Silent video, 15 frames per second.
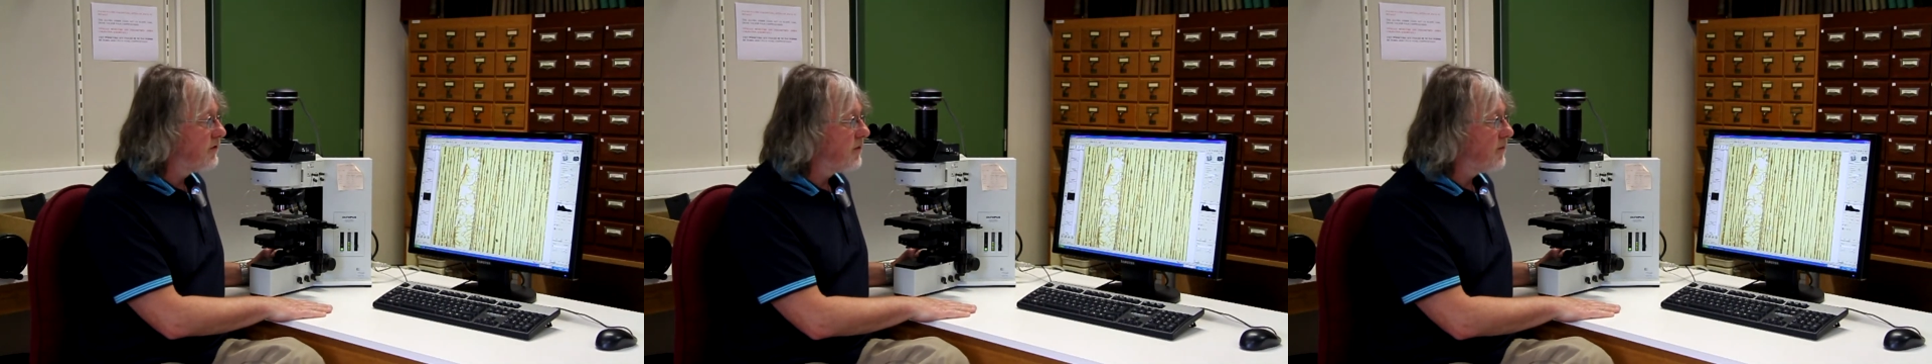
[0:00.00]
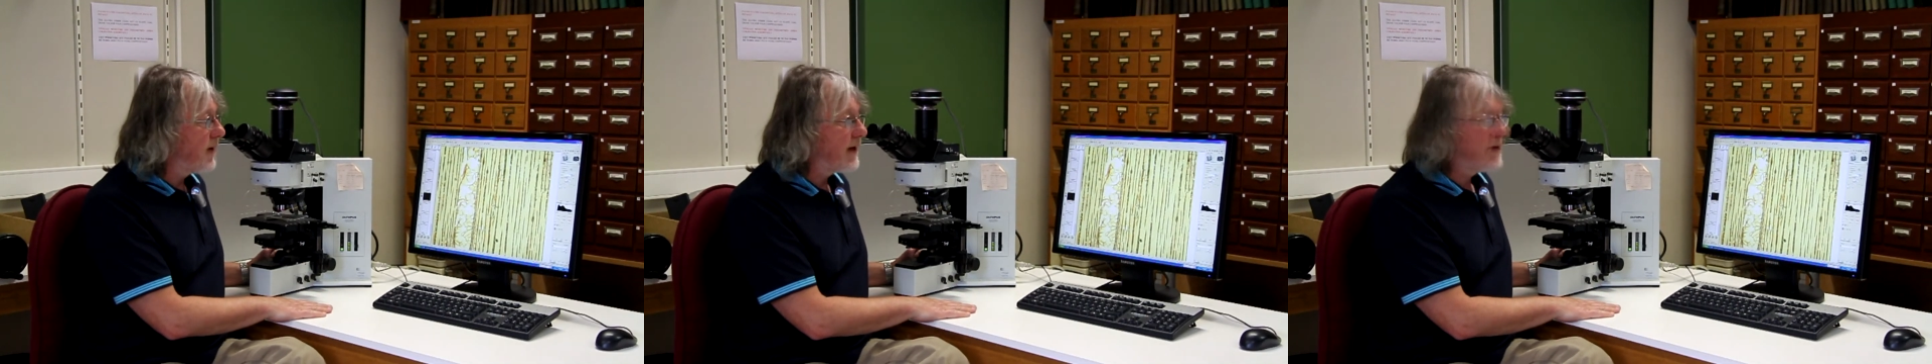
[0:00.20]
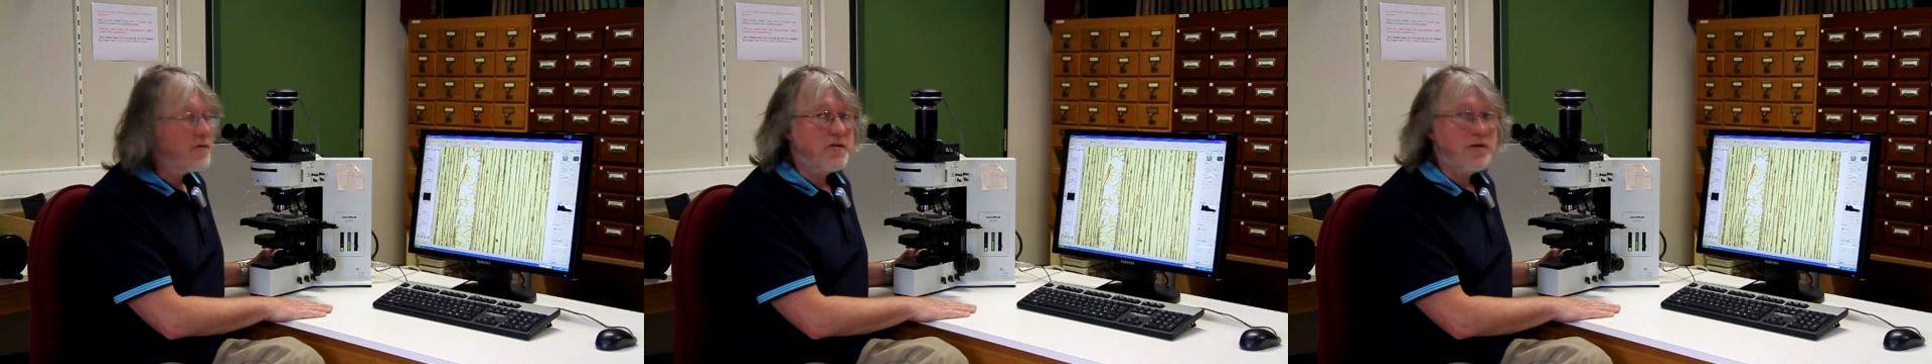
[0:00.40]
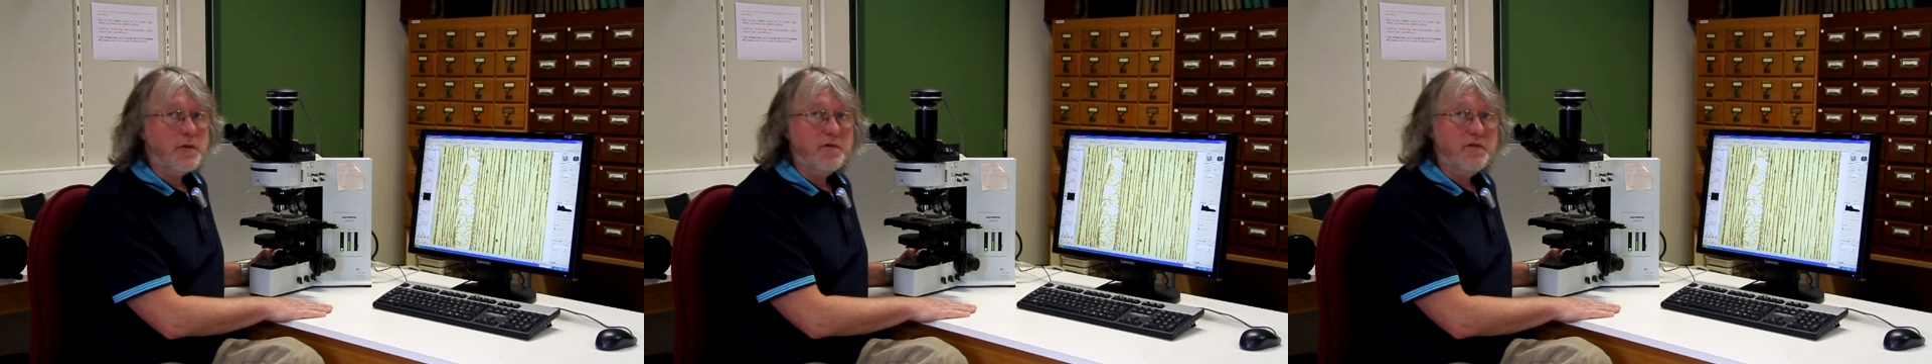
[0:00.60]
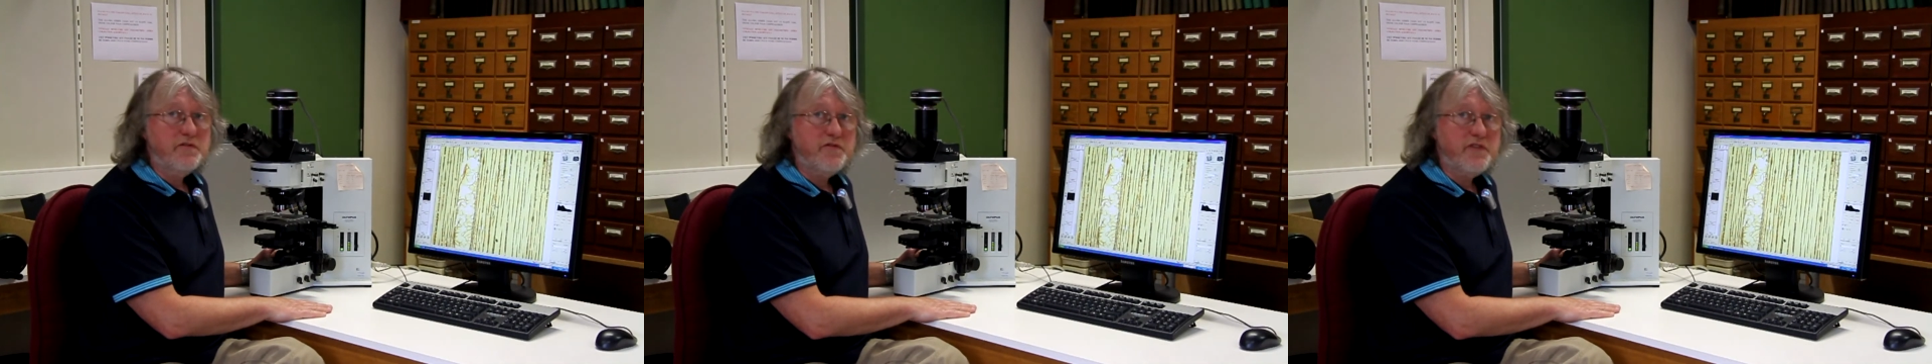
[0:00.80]
of the
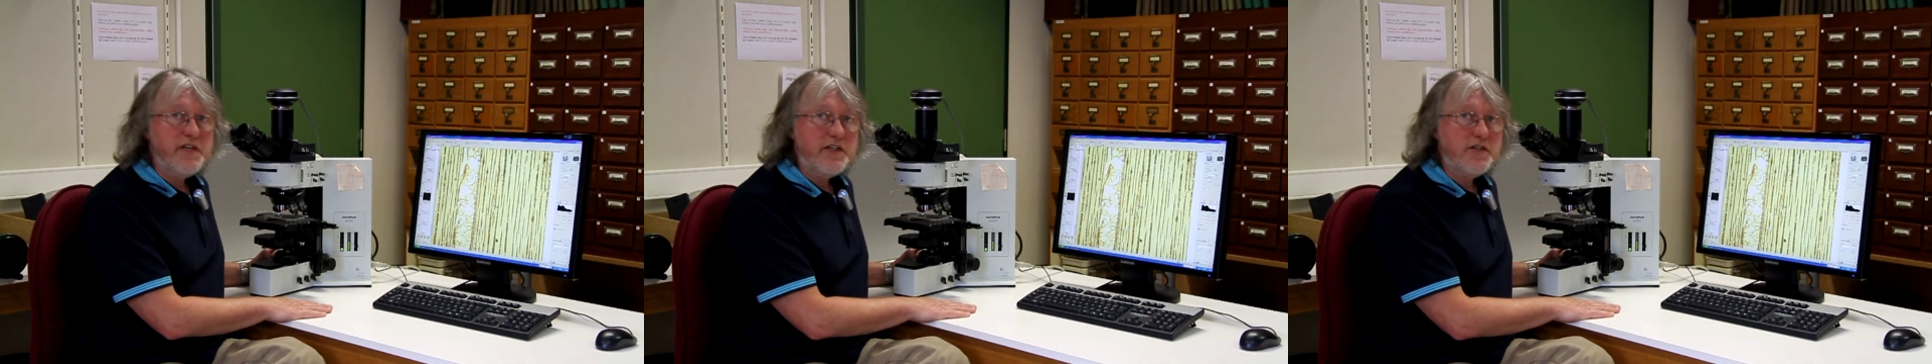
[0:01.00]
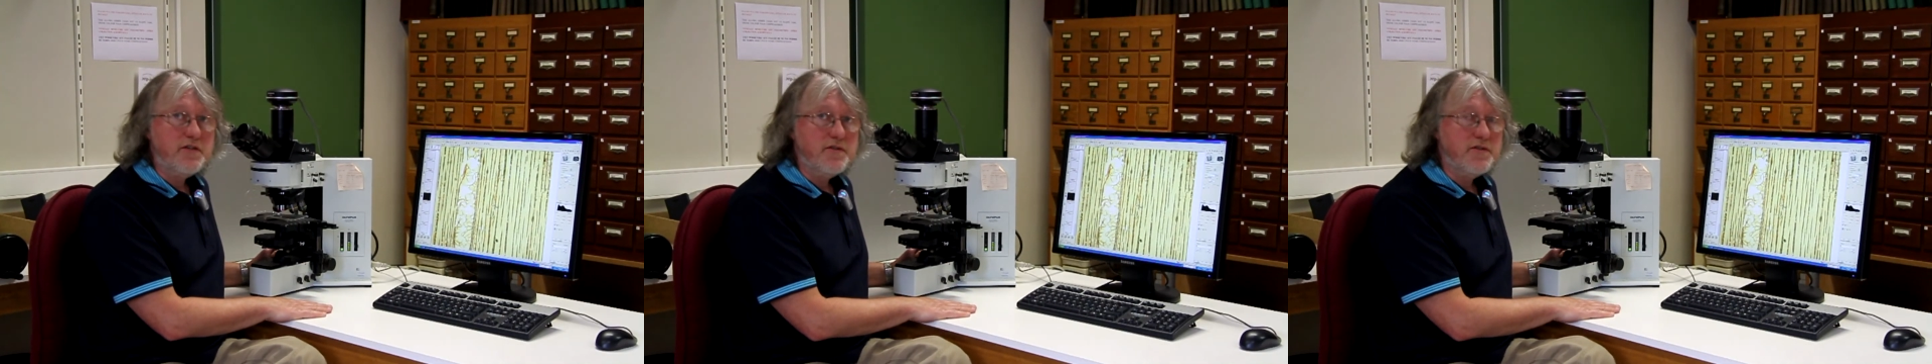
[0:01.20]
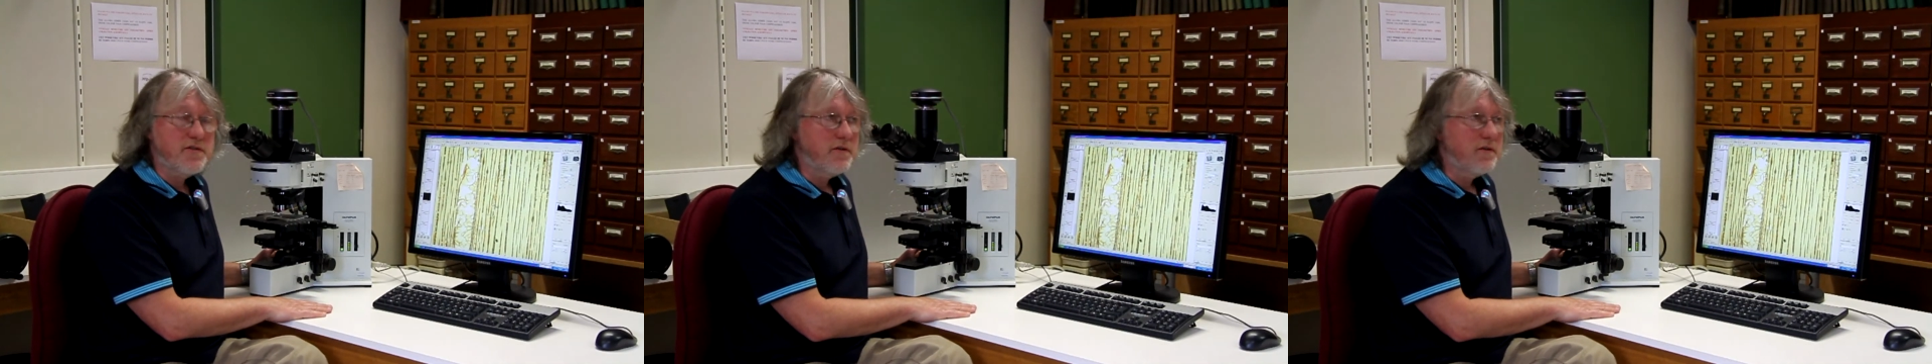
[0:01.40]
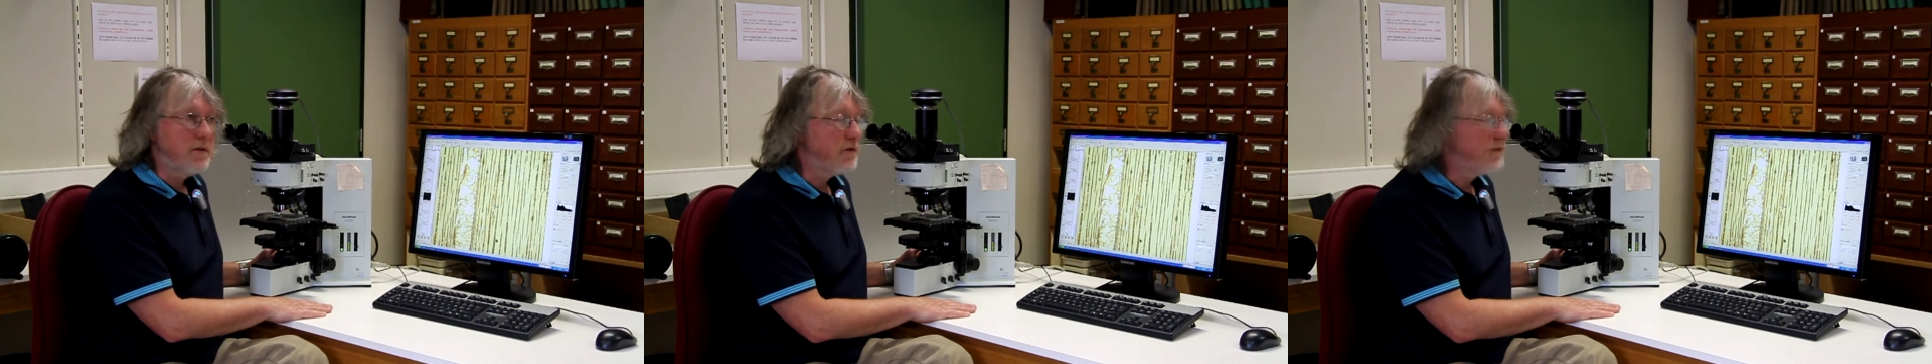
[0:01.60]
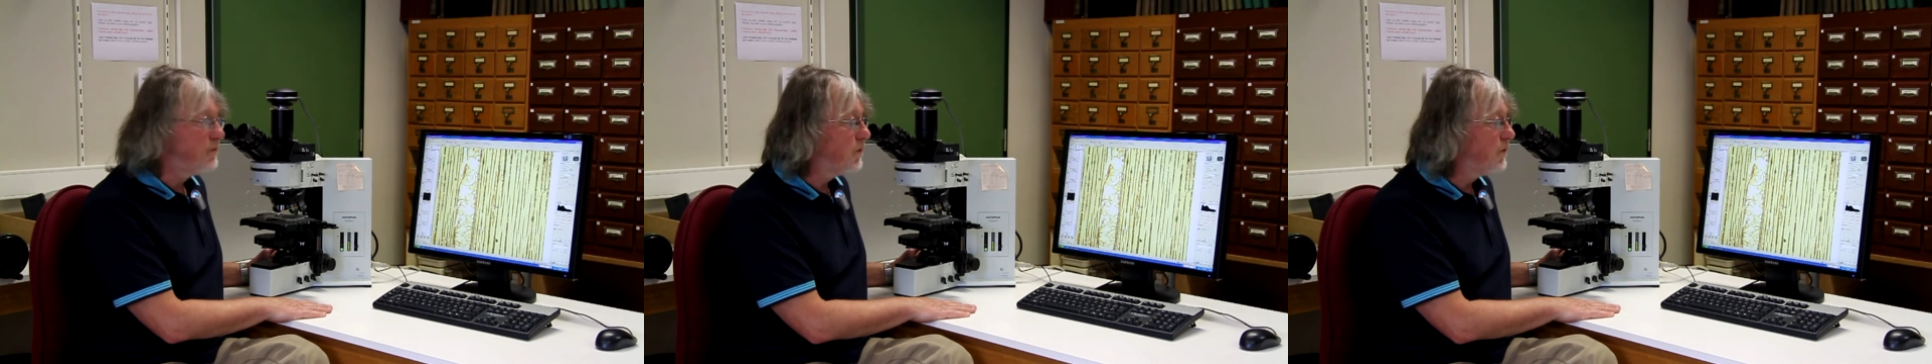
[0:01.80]
microscopic features
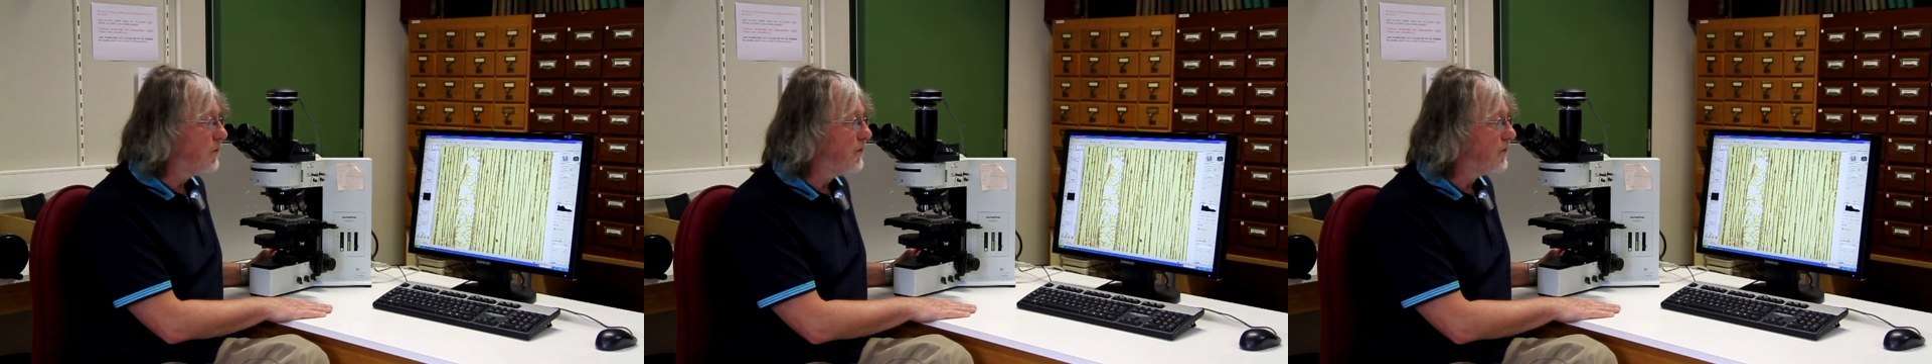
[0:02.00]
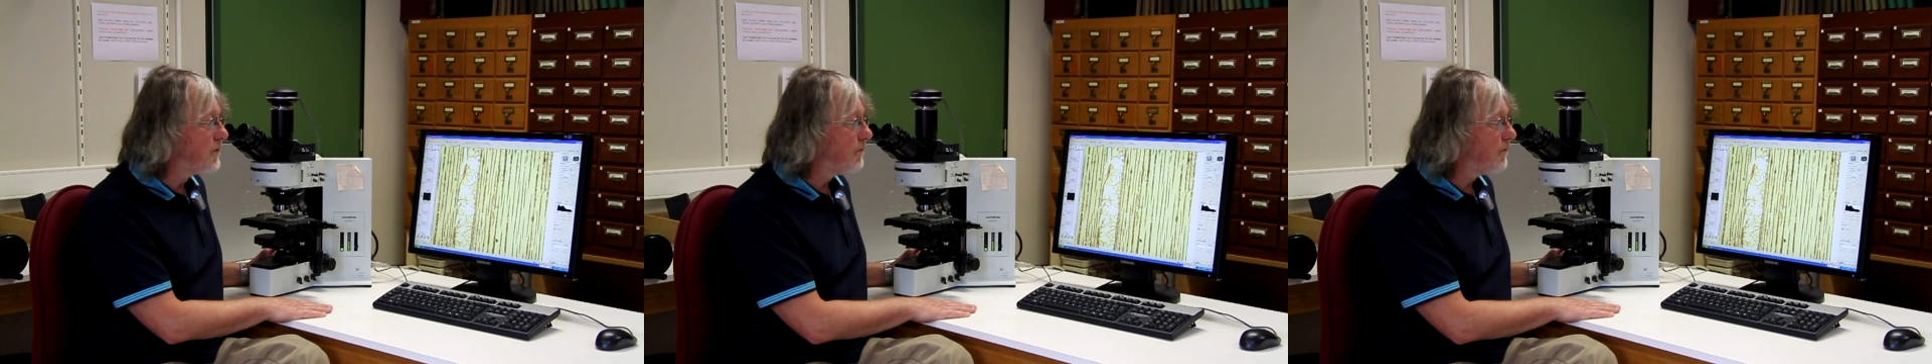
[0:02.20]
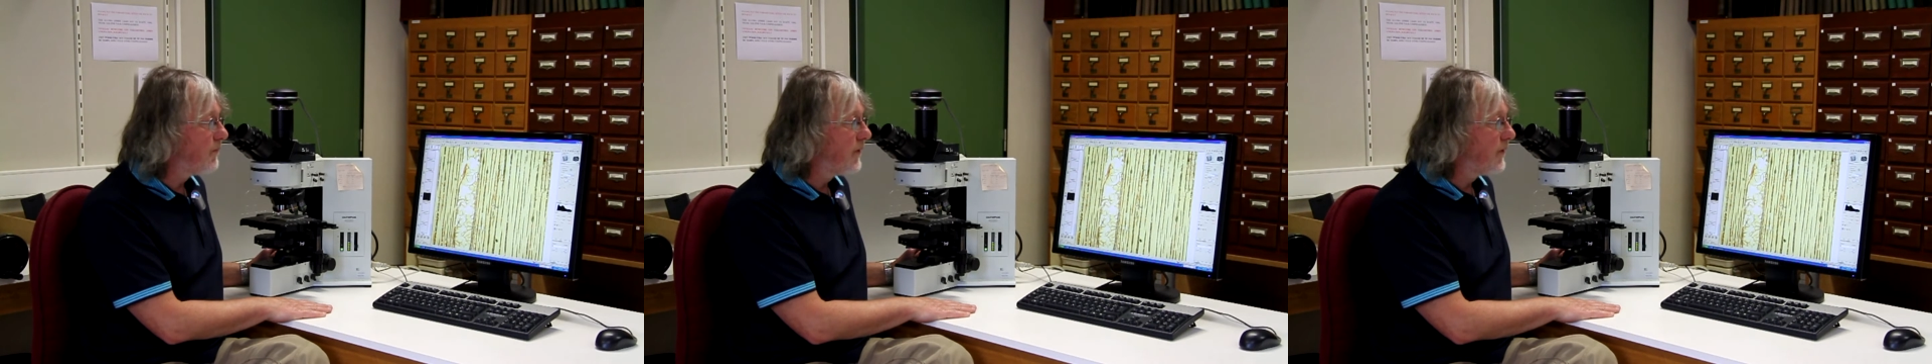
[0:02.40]
of wood,